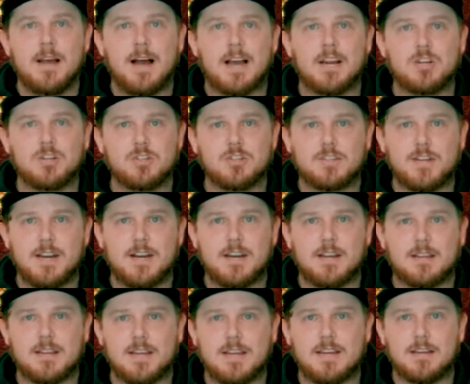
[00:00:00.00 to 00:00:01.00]
I usually stand
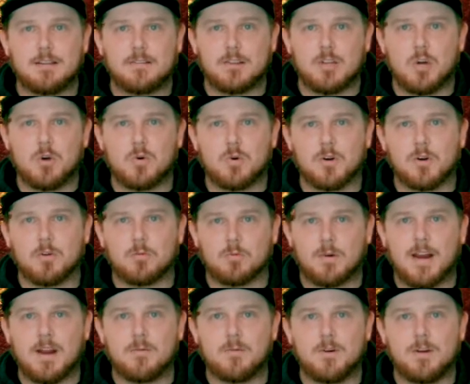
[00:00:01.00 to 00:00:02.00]
at the lower
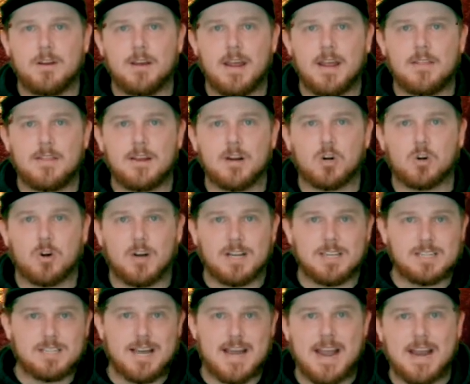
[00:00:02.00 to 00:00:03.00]
right one and then
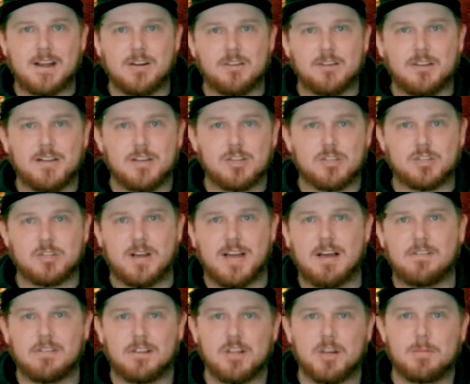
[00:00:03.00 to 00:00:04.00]
cross diagonally just so I
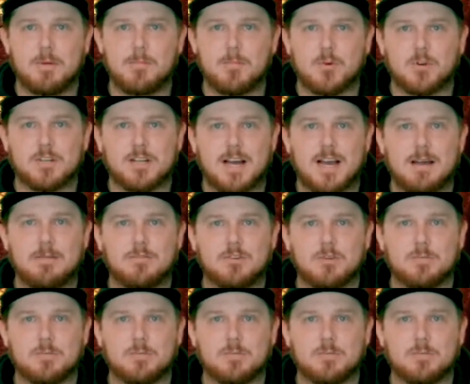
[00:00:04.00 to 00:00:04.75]
have a little bit more time time